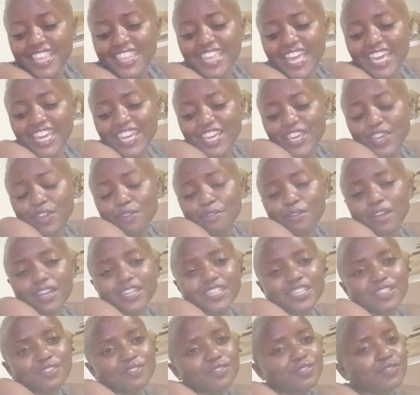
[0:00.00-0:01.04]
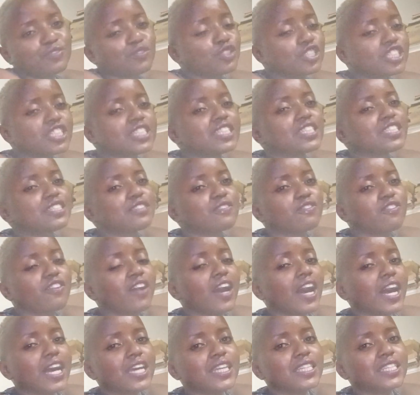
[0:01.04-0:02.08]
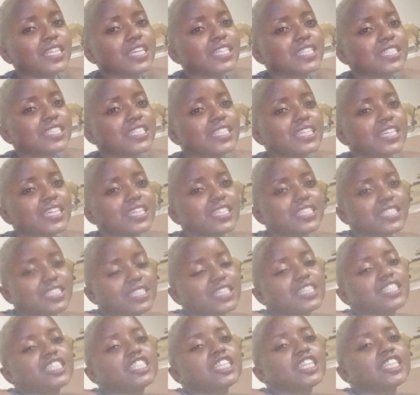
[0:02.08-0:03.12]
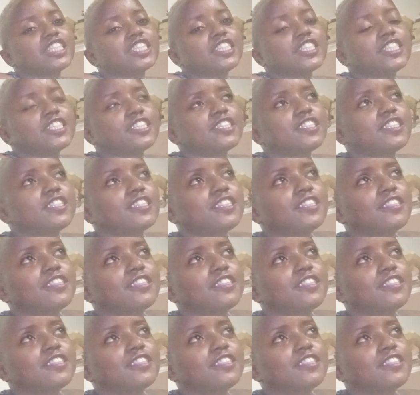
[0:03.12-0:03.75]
Thank you, Aki, if you watched this far. Niandikia hii sentensi.